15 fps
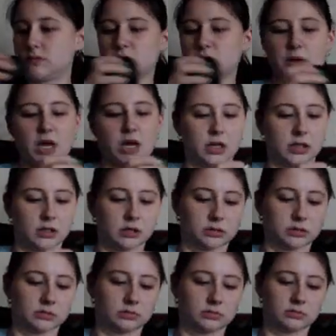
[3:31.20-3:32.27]

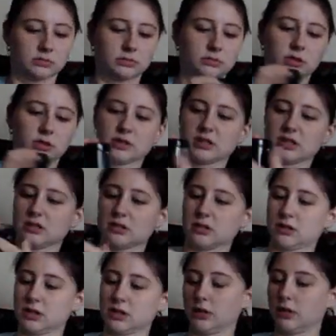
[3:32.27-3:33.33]
Smell,
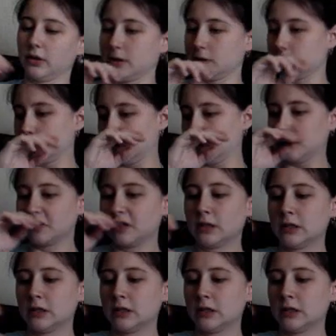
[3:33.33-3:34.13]
consistency, all that stuff.